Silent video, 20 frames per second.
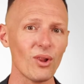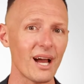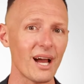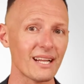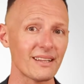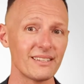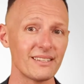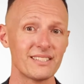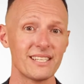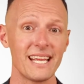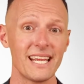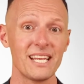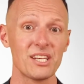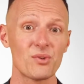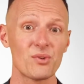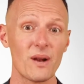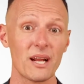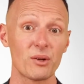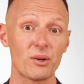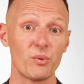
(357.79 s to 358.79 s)
likely to
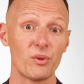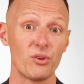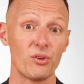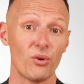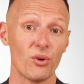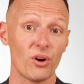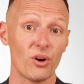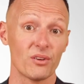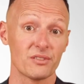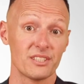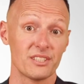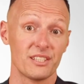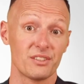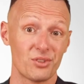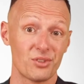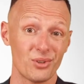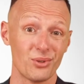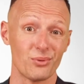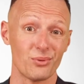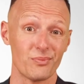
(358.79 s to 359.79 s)
interact with your content
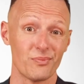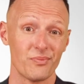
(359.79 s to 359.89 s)
too.